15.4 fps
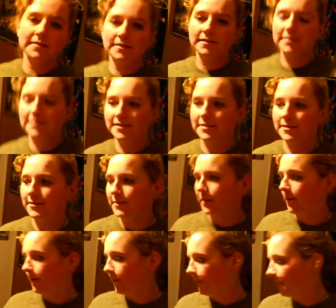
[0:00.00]

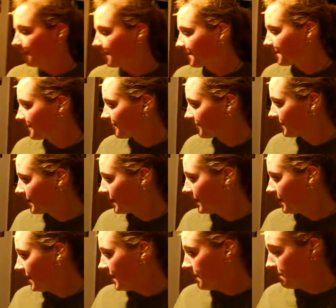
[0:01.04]
so
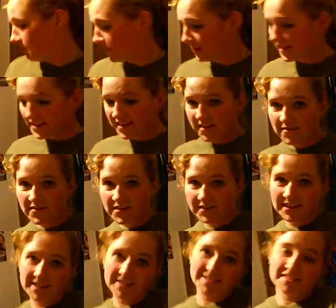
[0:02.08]
my bed's covered,
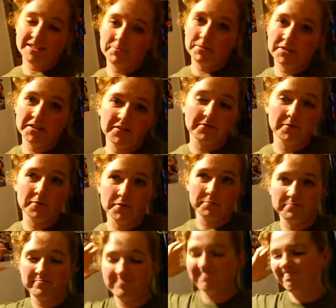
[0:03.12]
gotta sleep in the different room.
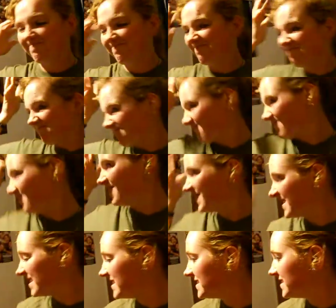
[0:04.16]

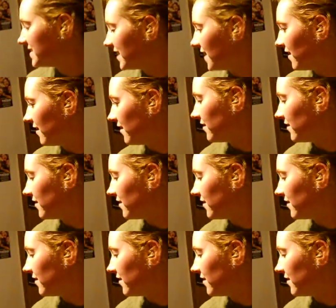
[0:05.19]
Yeah,